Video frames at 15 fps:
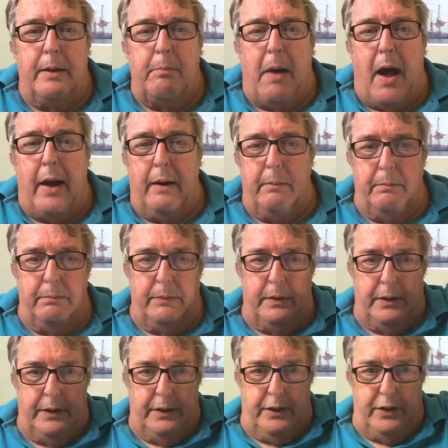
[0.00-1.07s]
the bottom,
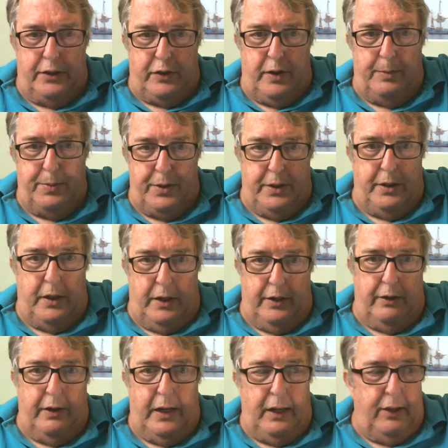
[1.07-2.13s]
the description
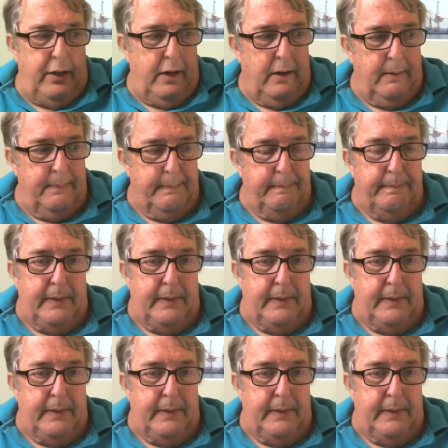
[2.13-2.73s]
underneath here,